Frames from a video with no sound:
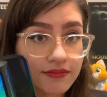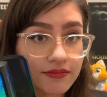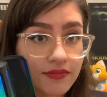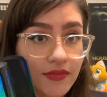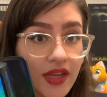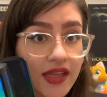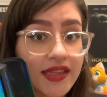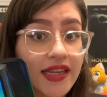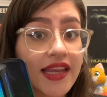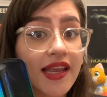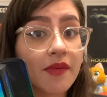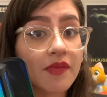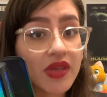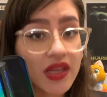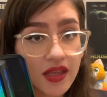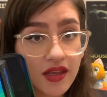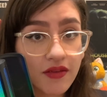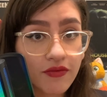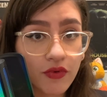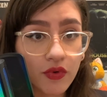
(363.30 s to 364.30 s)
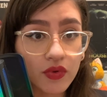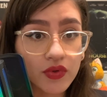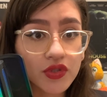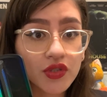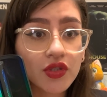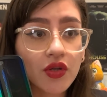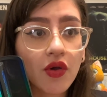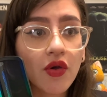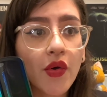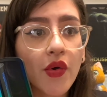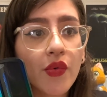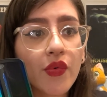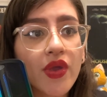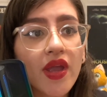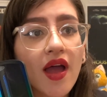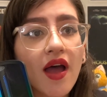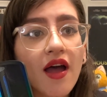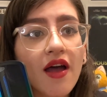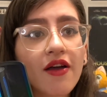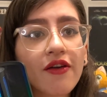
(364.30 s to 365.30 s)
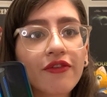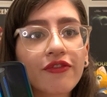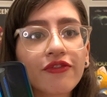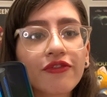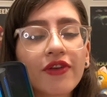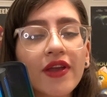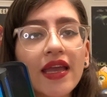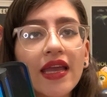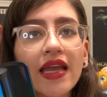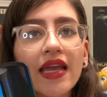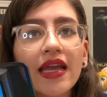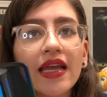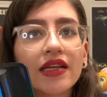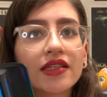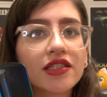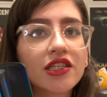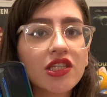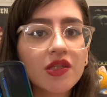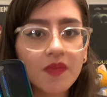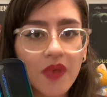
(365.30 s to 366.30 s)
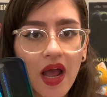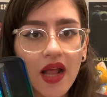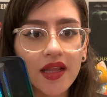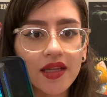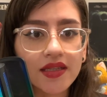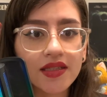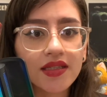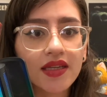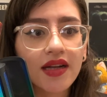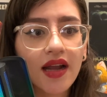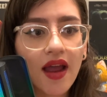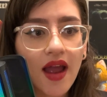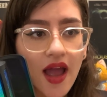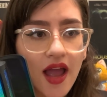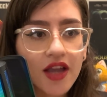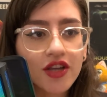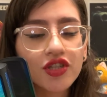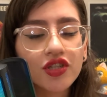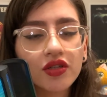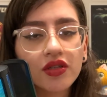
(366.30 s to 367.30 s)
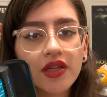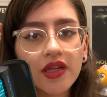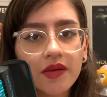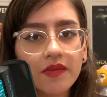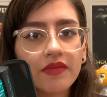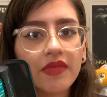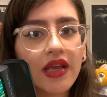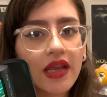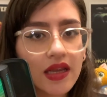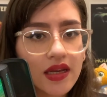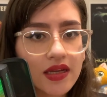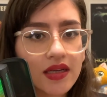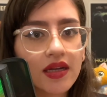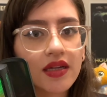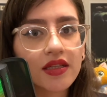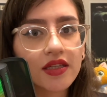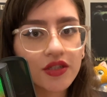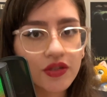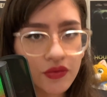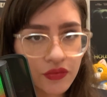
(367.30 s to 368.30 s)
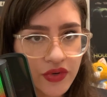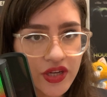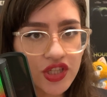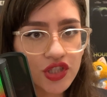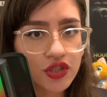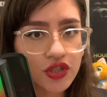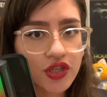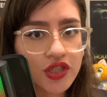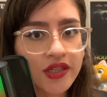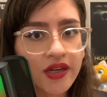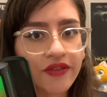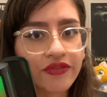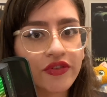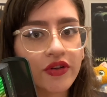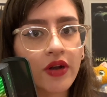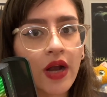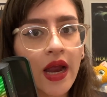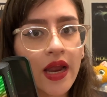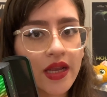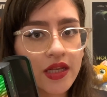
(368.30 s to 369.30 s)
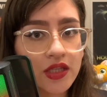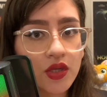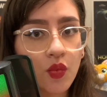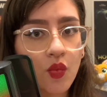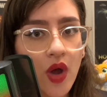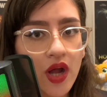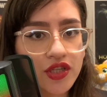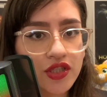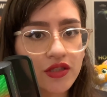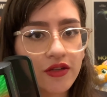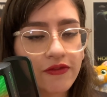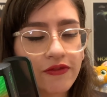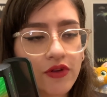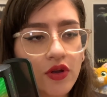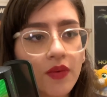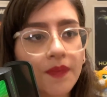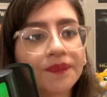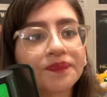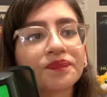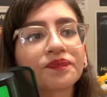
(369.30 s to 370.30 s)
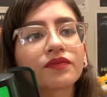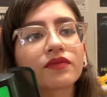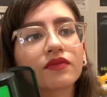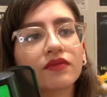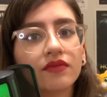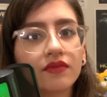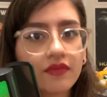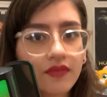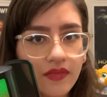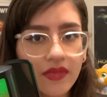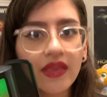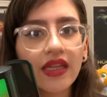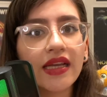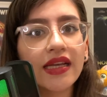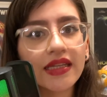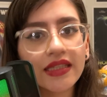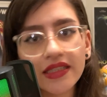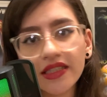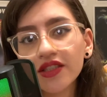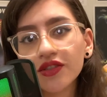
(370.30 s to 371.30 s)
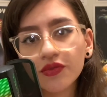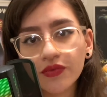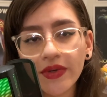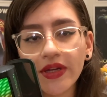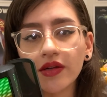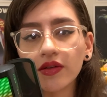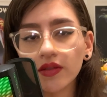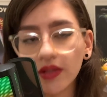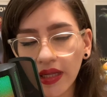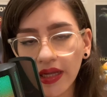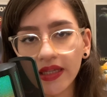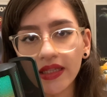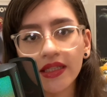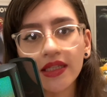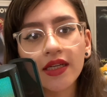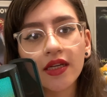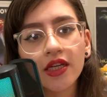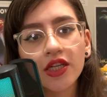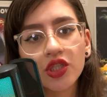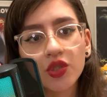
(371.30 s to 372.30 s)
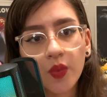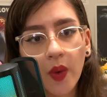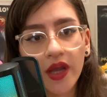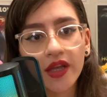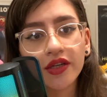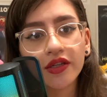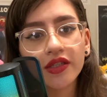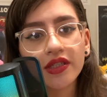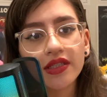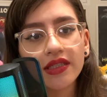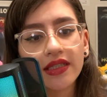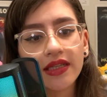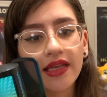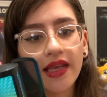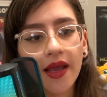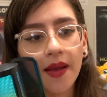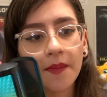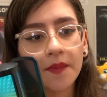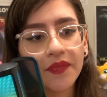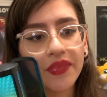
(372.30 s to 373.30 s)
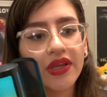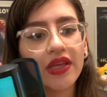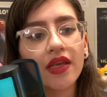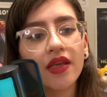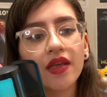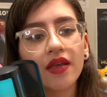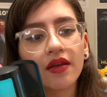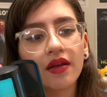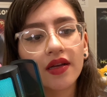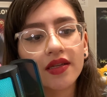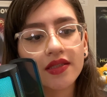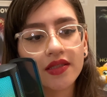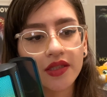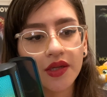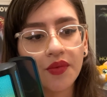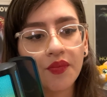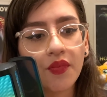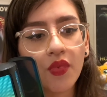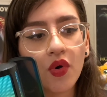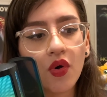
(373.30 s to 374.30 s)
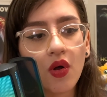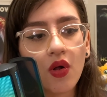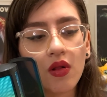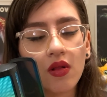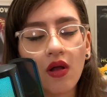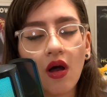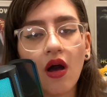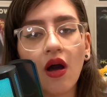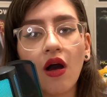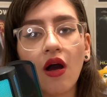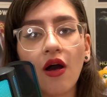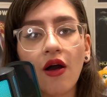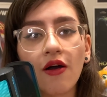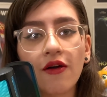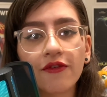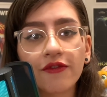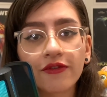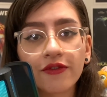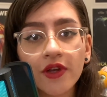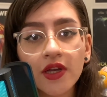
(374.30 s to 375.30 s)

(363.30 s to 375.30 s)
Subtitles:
and they can be evil. So we have this balance. And I actually make a little research after I end up watching the film, and it's real. Like, spiders can be a symbol of